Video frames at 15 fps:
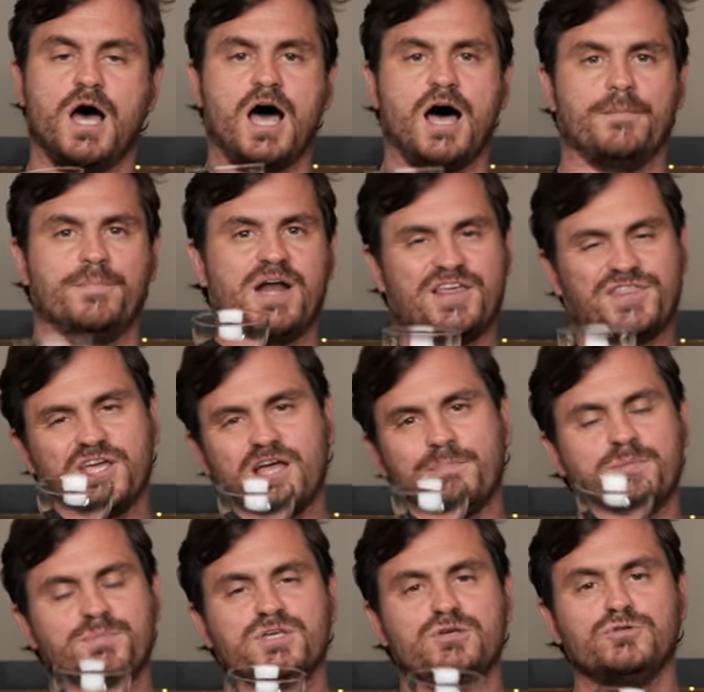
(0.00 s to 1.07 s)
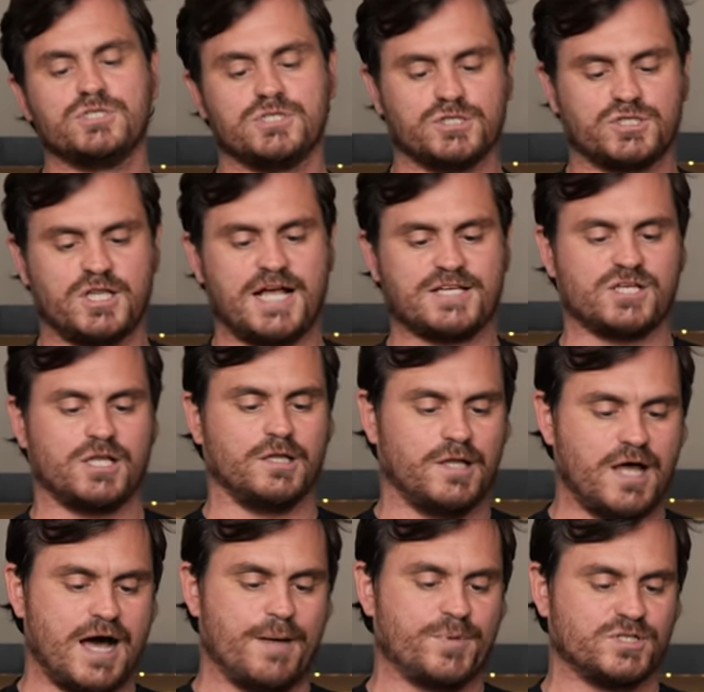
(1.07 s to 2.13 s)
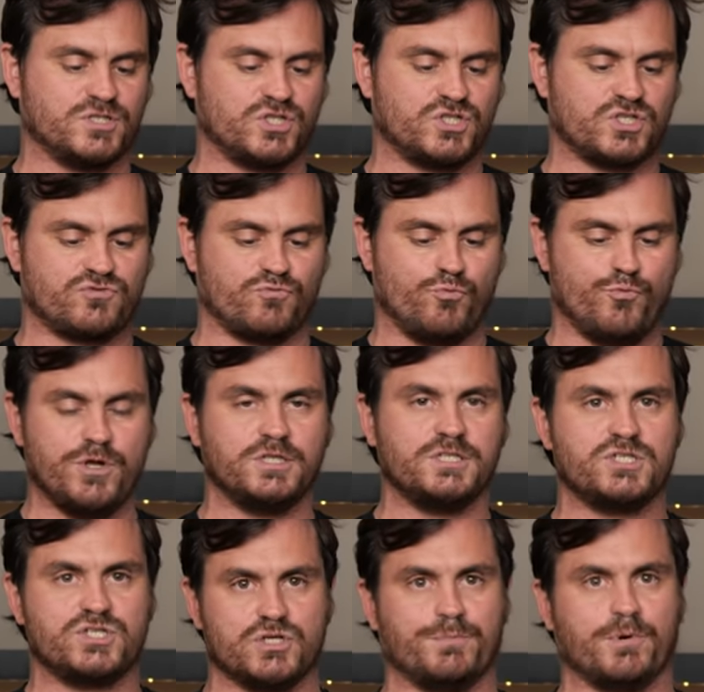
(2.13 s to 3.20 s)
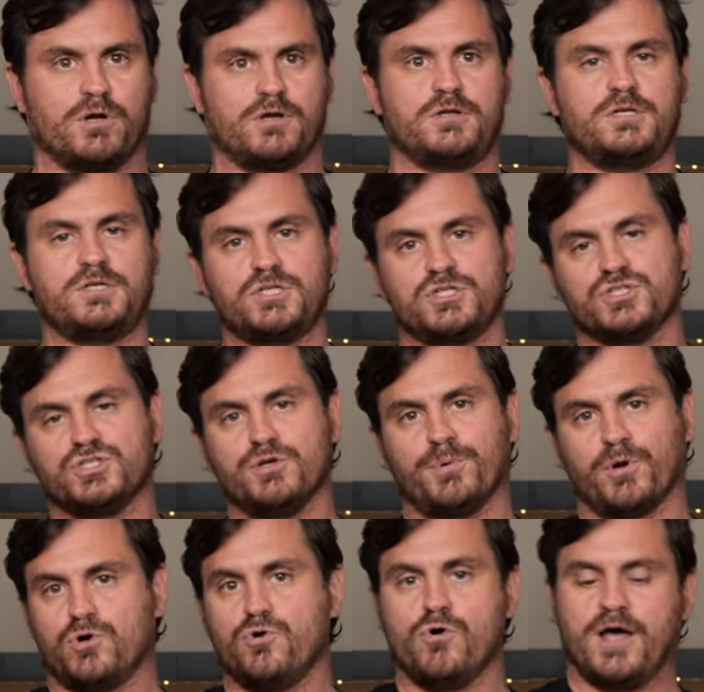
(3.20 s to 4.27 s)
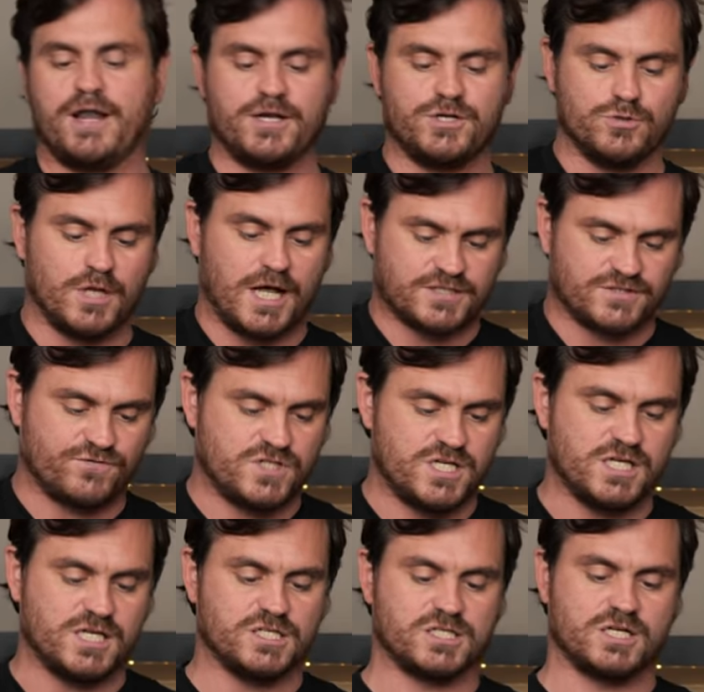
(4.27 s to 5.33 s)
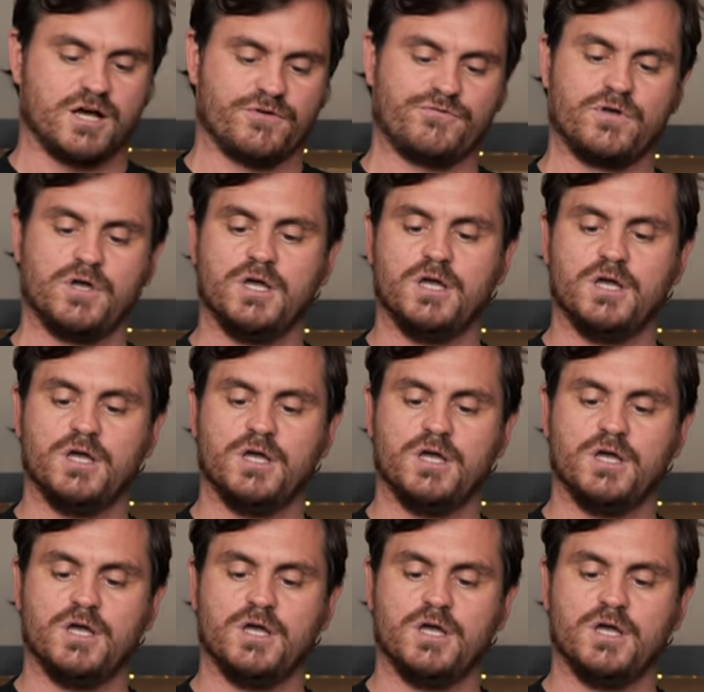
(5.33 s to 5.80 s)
But I think I'm going to be using this glass a lot because it's just really super, super cool. And I do lots of tiki stuff.